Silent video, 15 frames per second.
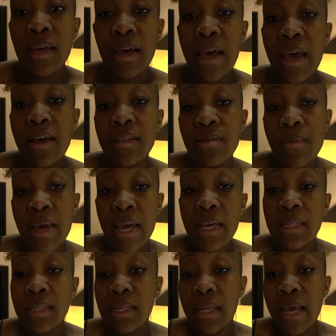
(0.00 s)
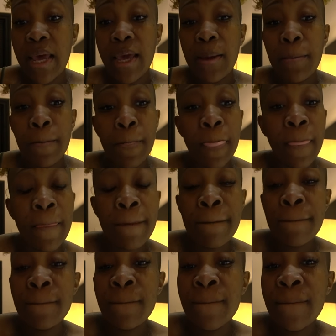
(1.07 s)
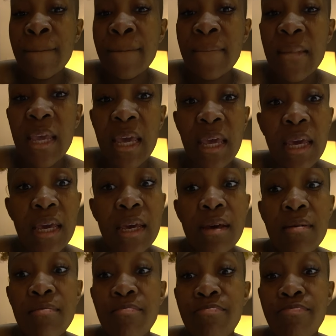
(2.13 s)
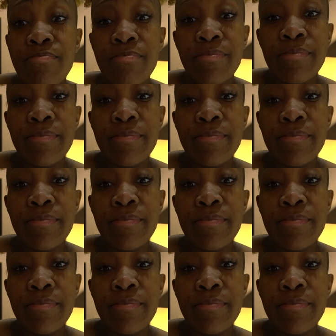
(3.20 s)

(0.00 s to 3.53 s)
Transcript: I had some eggs today, and